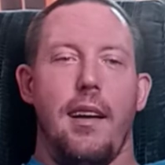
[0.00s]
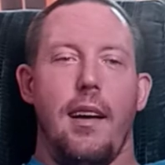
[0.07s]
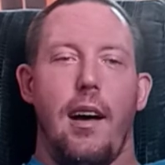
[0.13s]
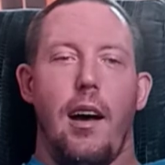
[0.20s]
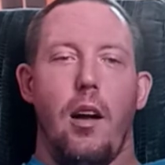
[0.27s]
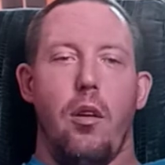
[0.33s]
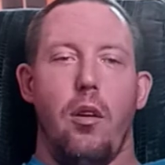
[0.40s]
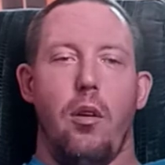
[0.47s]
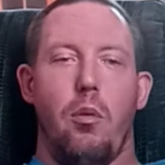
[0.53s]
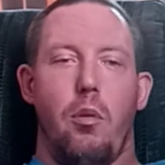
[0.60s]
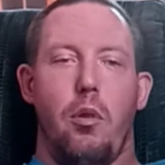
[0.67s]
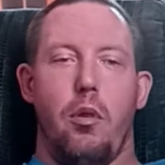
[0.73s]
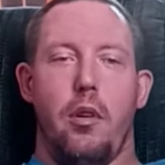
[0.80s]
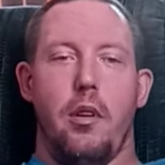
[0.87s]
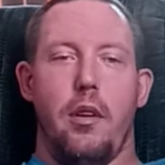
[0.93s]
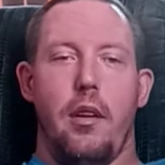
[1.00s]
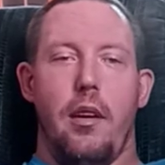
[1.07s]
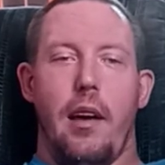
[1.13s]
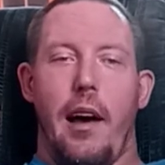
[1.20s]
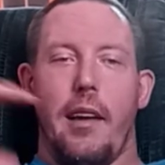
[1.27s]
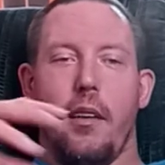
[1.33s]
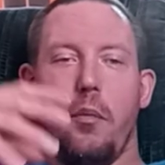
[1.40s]
I don't know really,
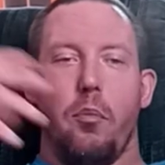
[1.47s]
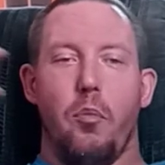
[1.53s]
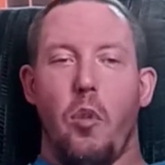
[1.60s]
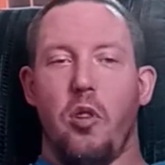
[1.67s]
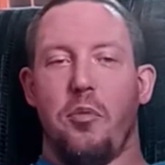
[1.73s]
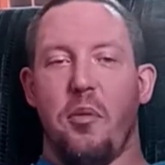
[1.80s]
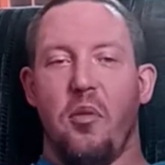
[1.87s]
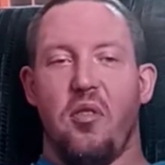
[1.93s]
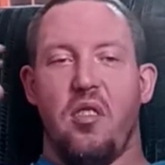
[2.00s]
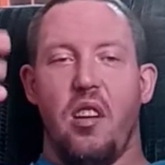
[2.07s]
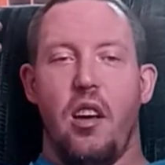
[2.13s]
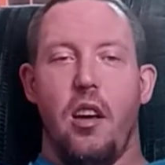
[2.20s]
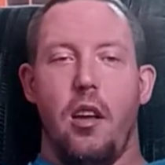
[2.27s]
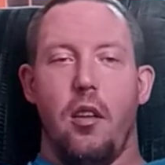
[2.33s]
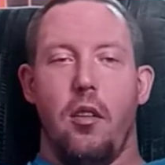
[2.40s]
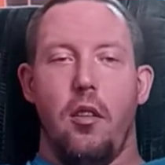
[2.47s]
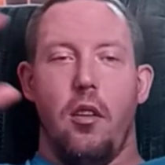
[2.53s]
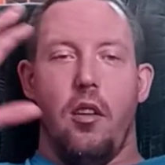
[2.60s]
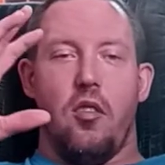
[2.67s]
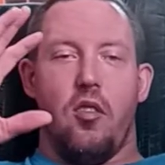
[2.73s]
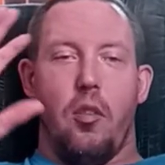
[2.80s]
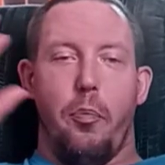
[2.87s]
most people say
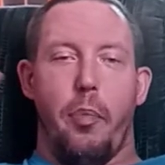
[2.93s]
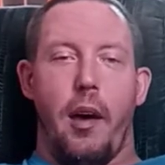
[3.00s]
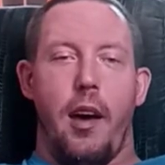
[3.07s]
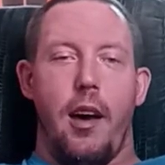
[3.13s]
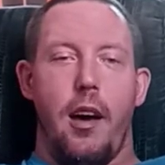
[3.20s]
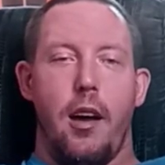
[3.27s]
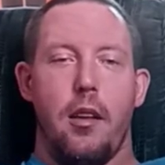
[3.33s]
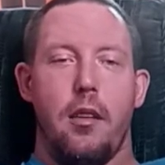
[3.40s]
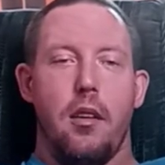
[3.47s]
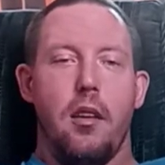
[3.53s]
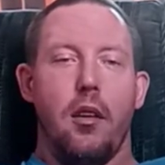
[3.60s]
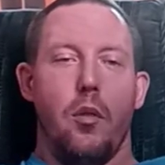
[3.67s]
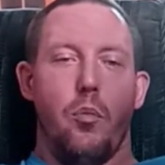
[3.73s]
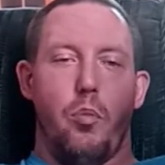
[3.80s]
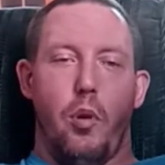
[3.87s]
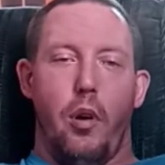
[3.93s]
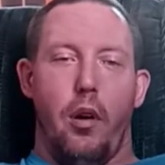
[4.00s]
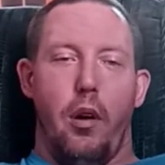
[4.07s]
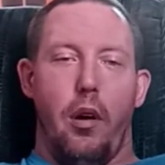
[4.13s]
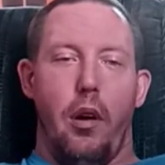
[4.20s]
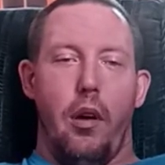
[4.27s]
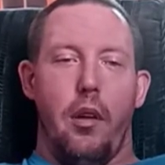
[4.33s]
it's the bad,
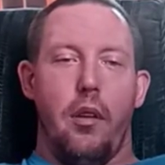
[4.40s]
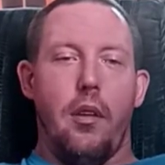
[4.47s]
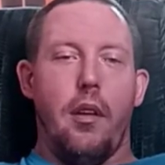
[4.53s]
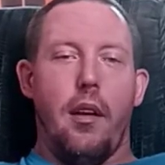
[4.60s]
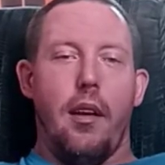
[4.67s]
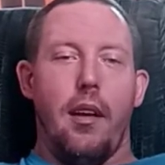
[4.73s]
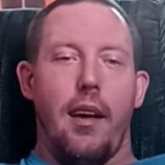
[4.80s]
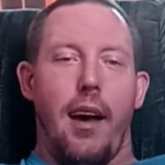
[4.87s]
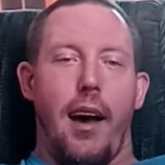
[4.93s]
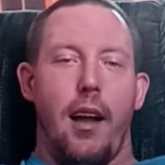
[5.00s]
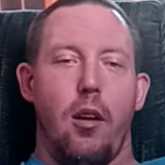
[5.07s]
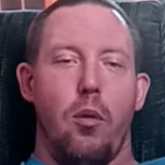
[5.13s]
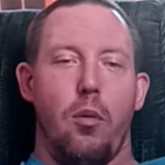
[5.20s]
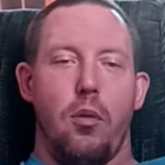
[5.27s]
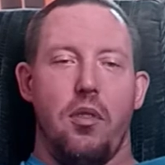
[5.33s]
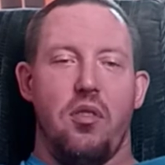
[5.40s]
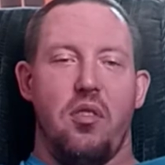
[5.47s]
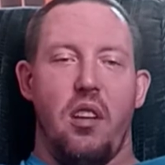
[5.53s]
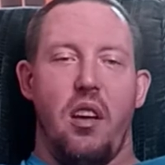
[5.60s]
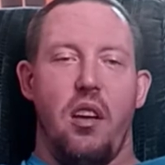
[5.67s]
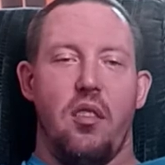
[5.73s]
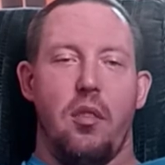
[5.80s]
but I don't really
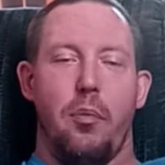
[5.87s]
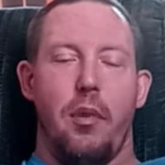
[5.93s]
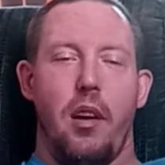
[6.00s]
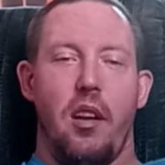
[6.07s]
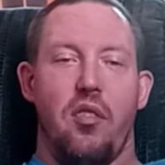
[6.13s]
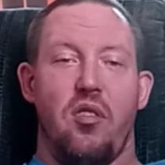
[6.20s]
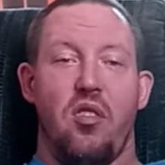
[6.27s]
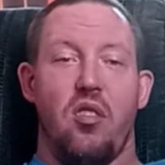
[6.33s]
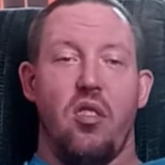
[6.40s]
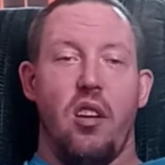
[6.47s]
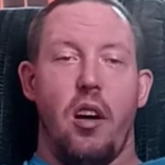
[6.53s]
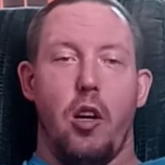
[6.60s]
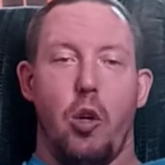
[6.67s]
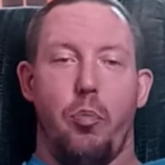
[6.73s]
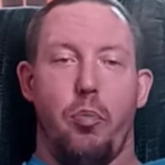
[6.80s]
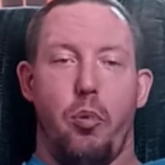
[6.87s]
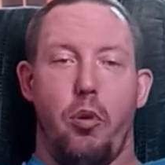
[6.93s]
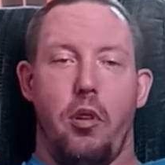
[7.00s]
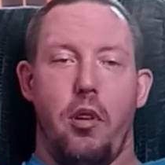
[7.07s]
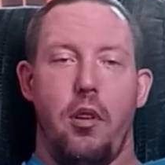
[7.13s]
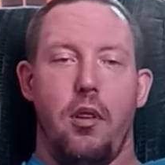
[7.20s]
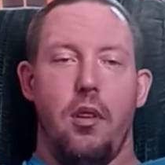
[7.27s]
say it's the bad, it's just on how you put
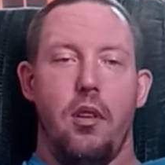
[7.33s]
it.